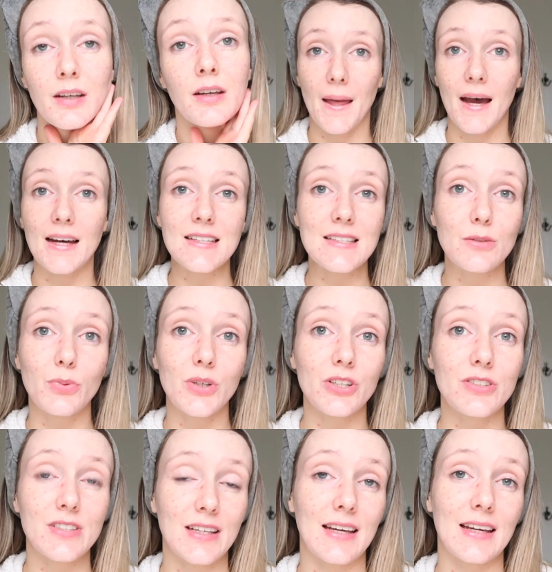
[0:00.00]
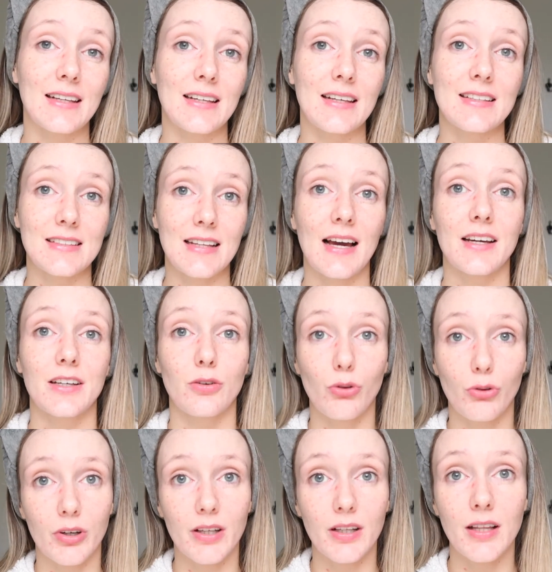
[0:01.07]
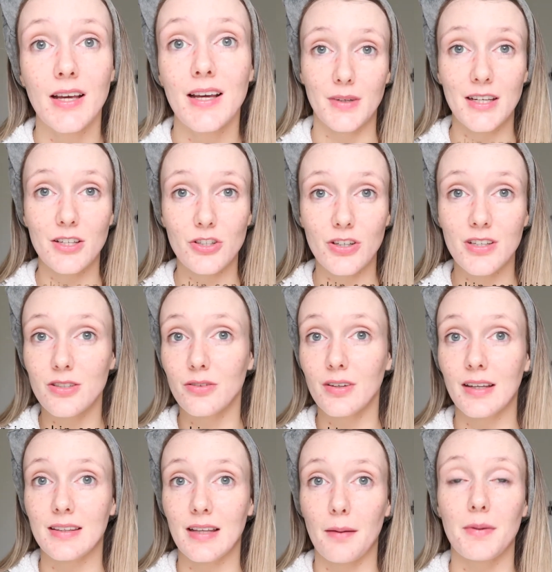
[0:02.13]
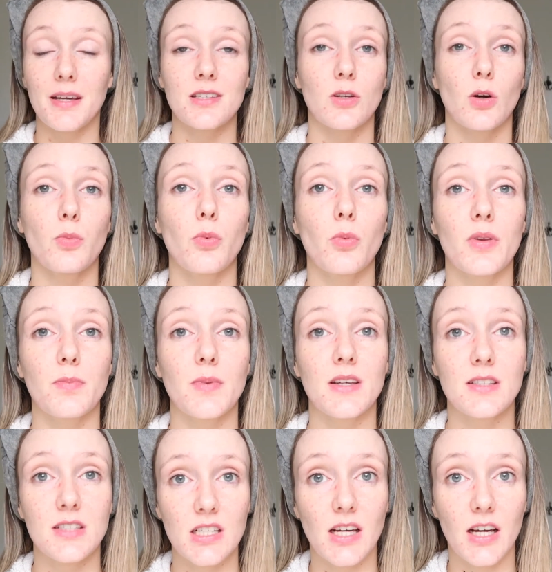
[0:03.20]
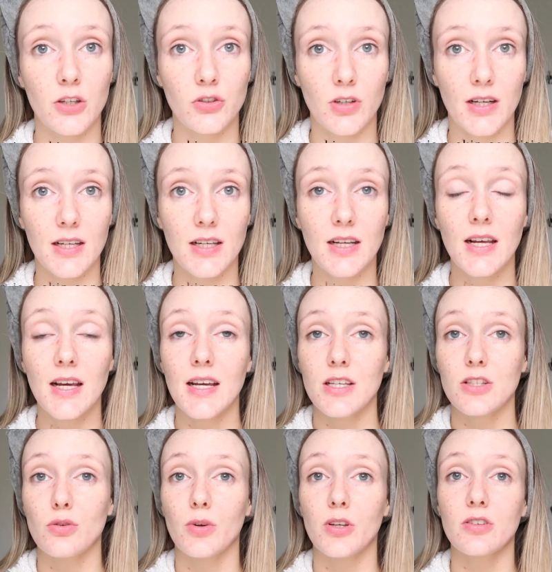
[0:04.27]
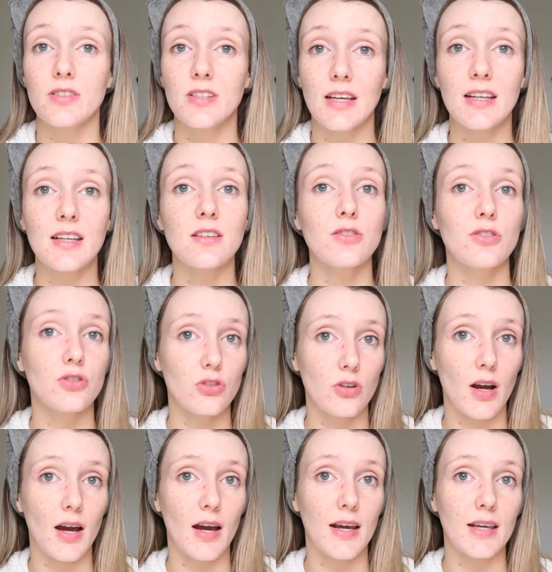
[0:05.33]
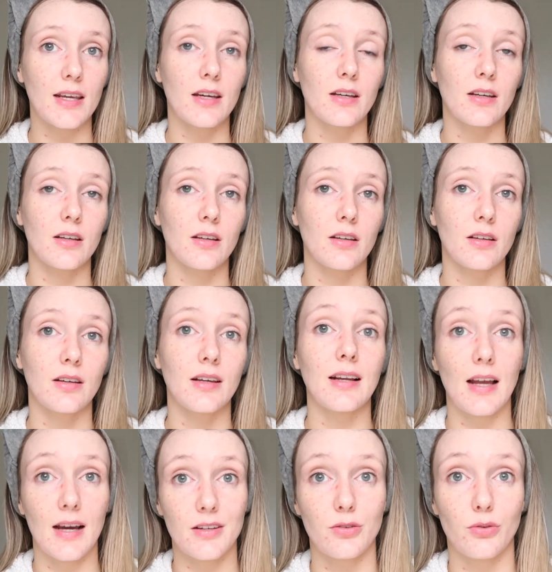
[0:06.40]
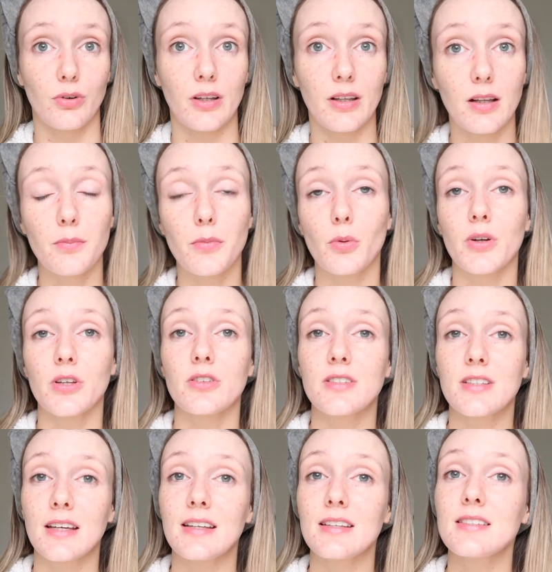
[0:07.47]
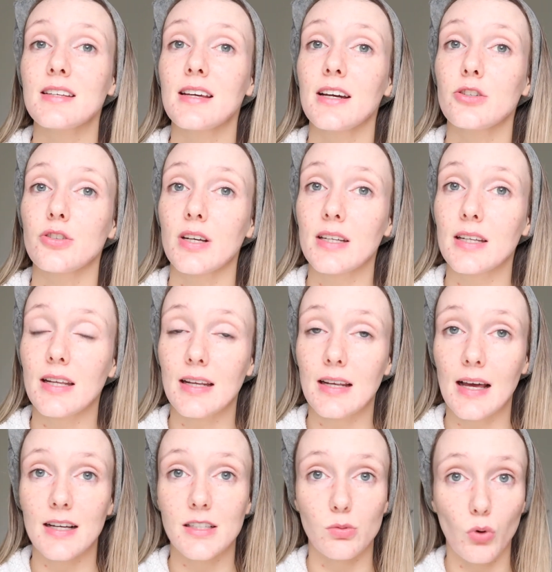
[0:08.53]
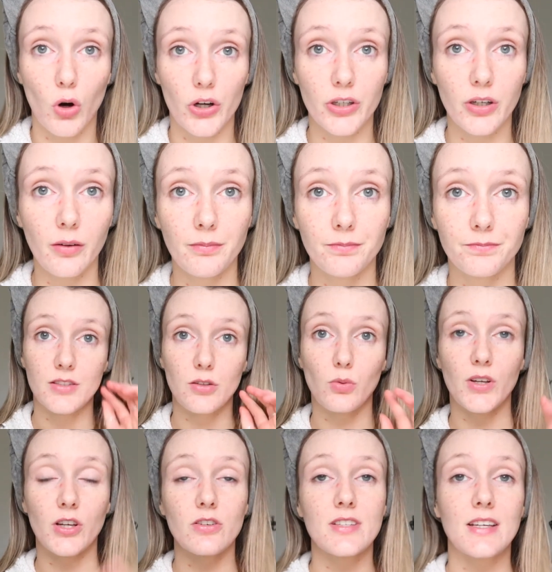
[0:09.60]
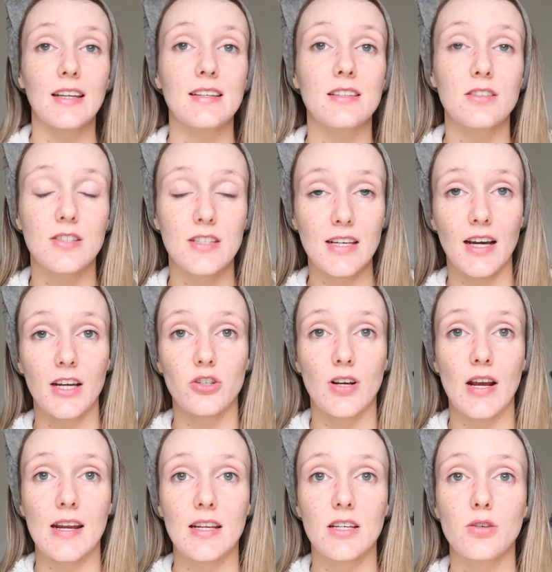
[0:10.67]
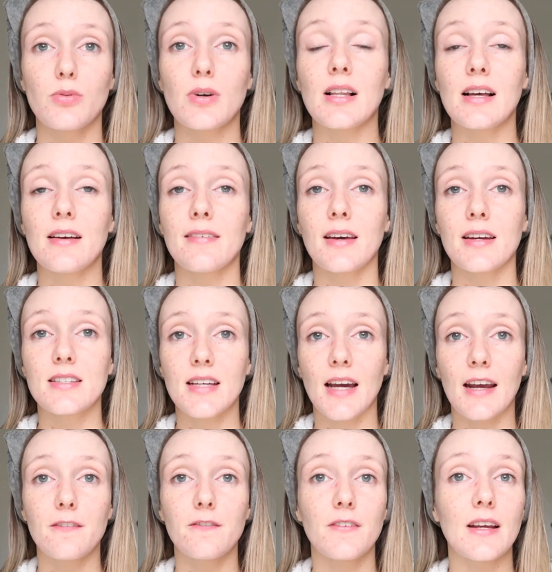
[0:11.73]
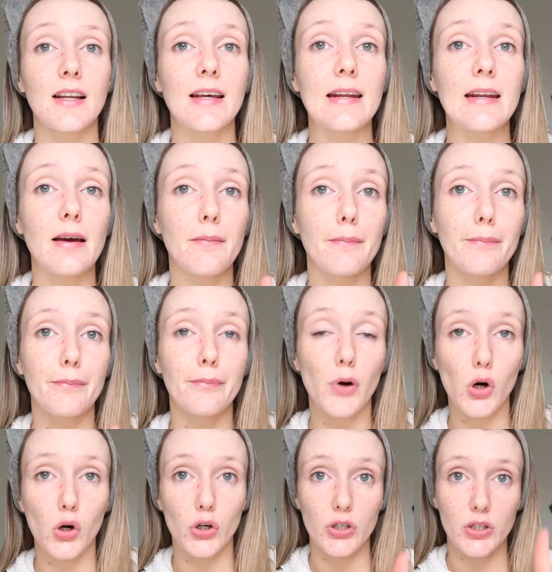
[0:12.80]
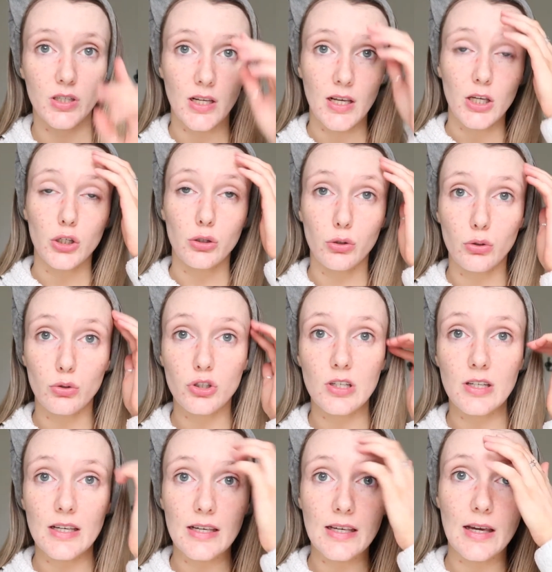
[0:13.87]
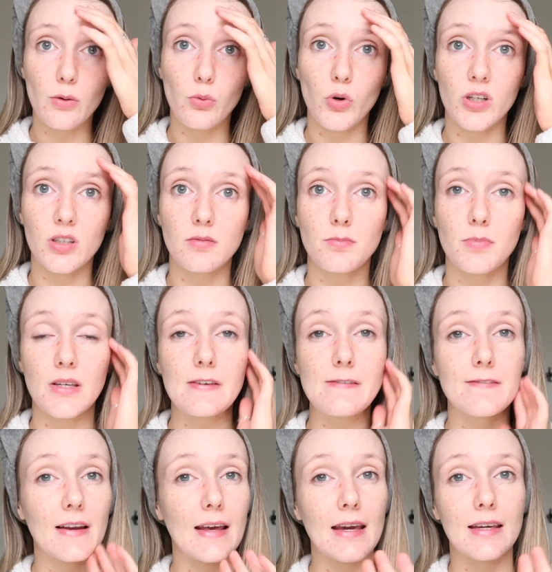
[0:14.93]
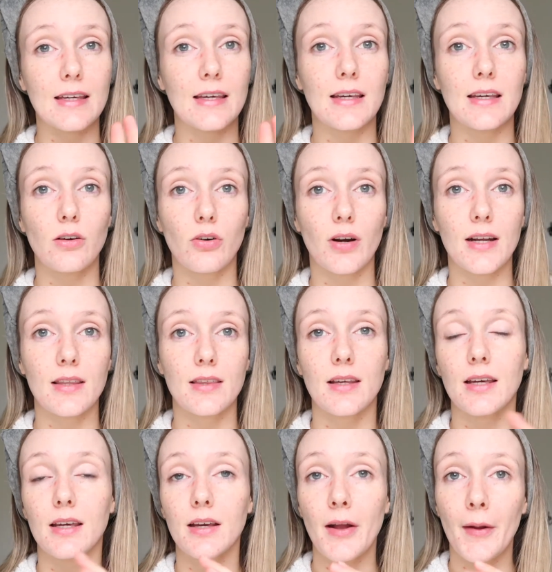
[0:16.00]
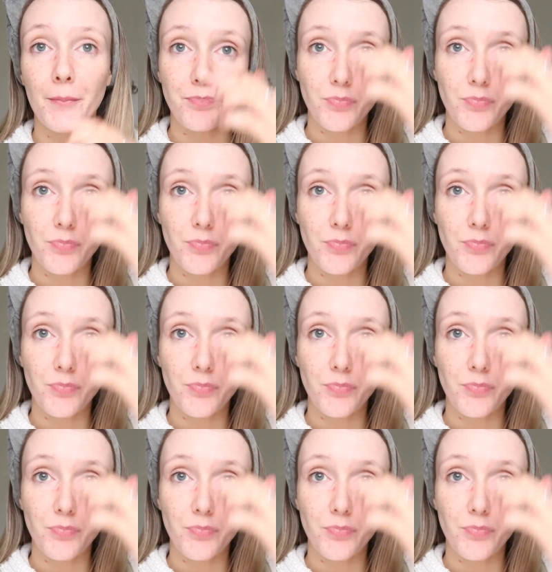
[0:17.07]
That's when your skin is lacking oil. So make sure you don't get that mixed up with being dehydrated. So when your skin is dry, it lacks oil, but when your skin is dehydrated, it lacks water. So when your skin is dehydrated, you will have that tight feeling, but usually it wouldn't be flaky or anything.